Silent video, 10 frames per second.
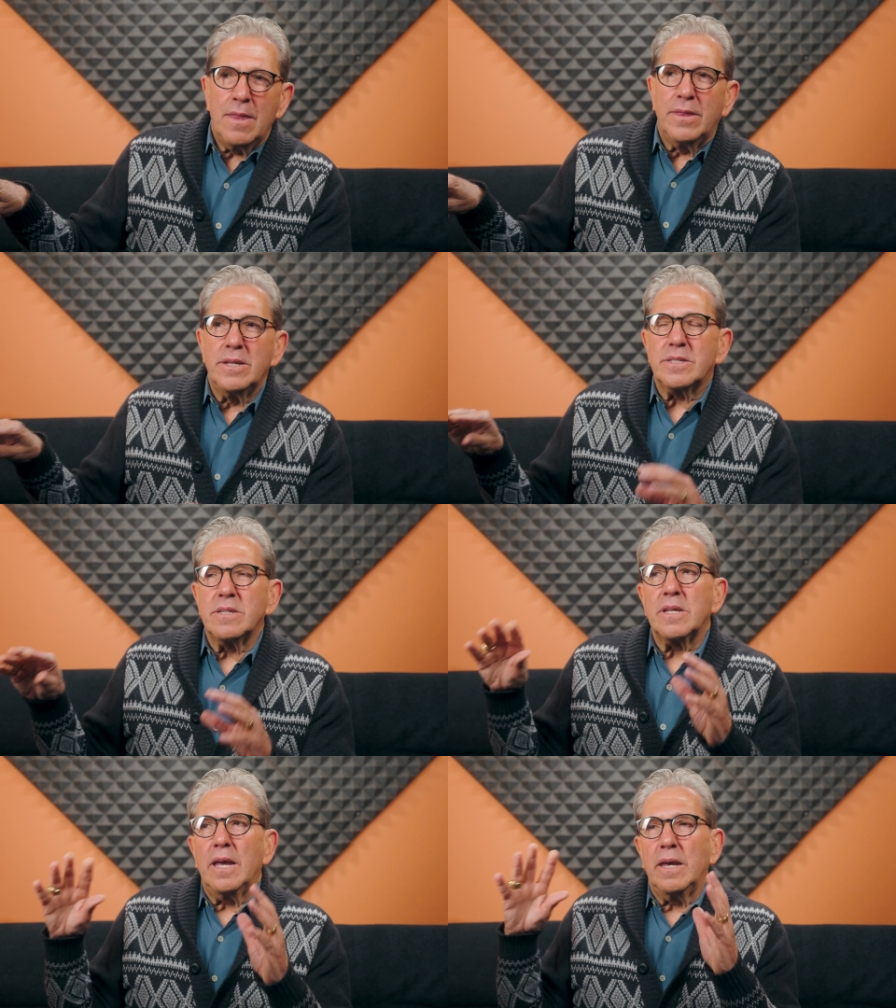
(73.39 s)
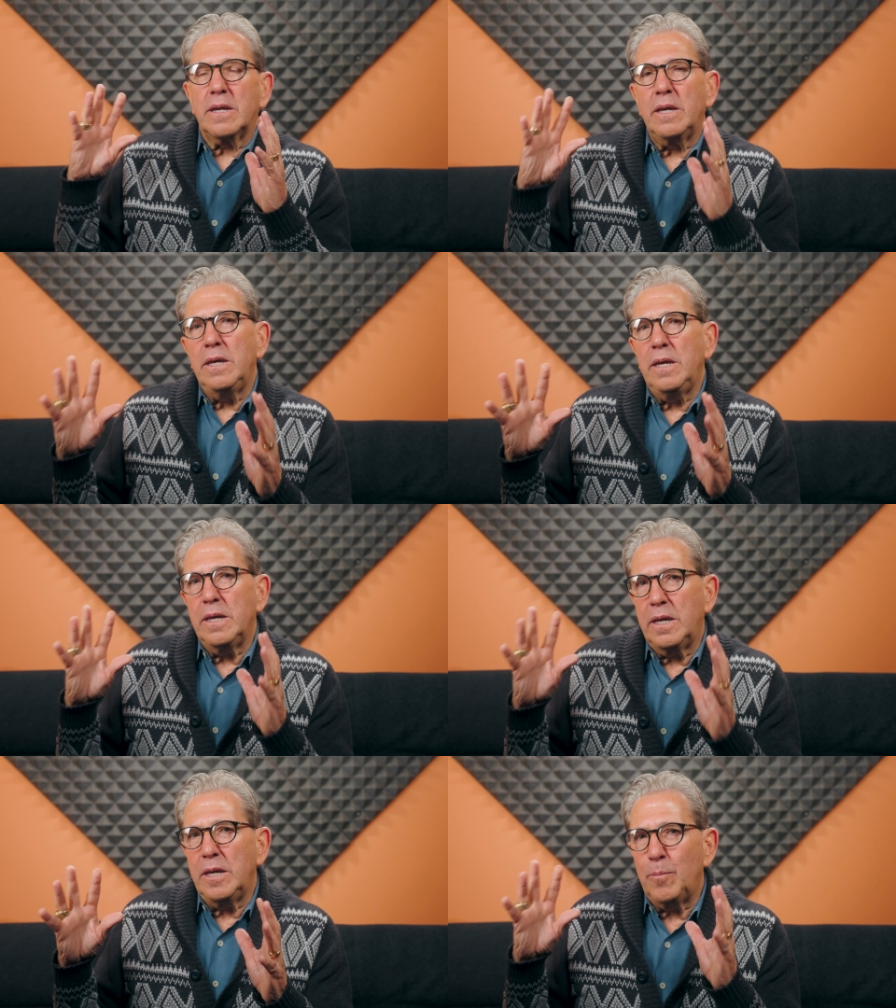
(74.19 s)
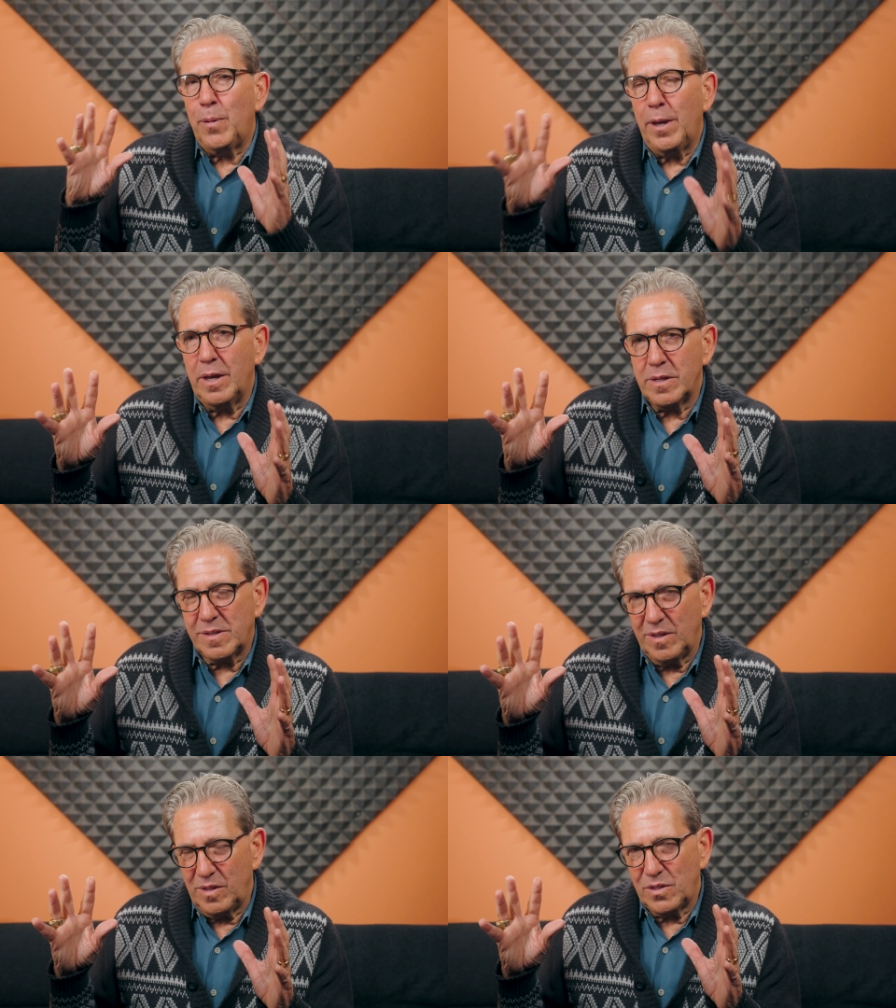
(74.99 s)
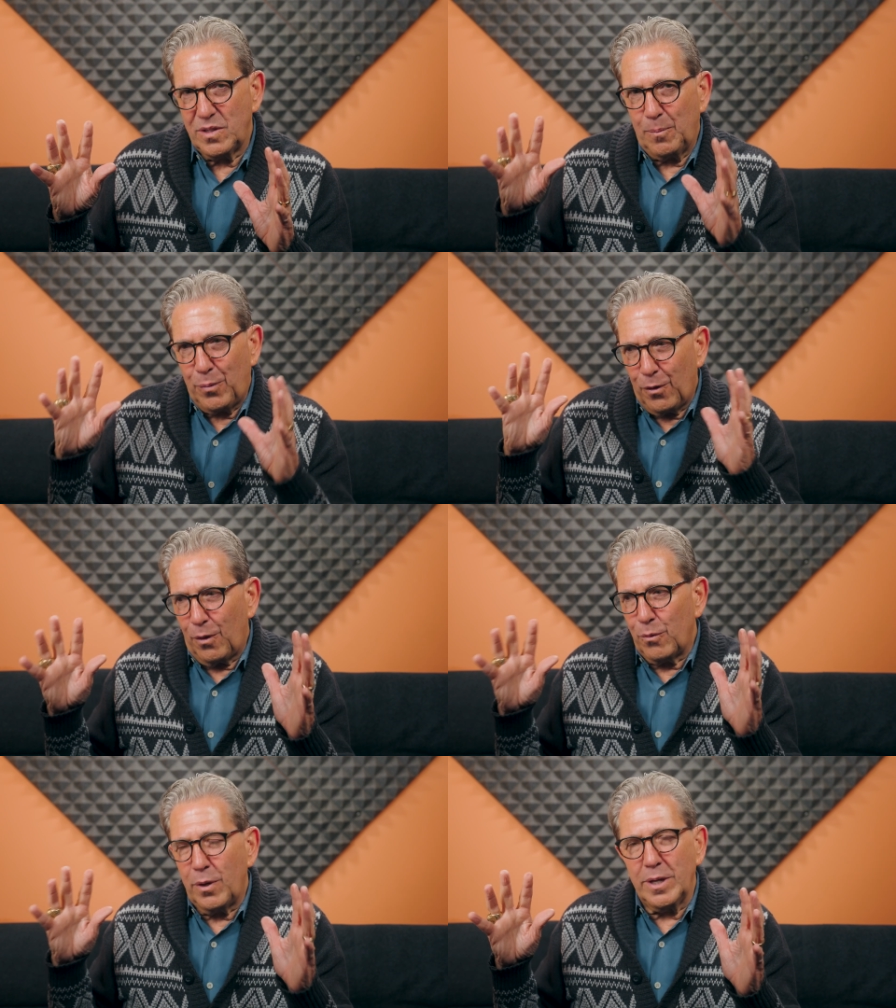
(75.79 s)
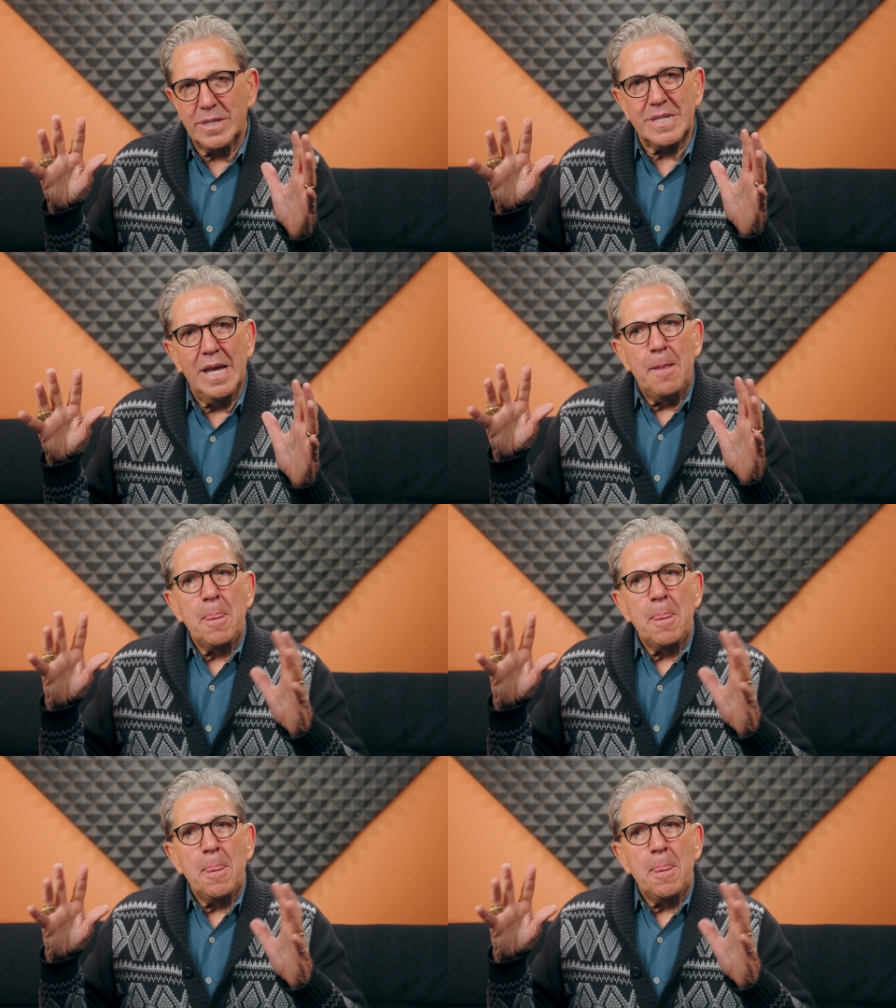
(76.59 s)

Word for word: This is a key, key passage that Paul writes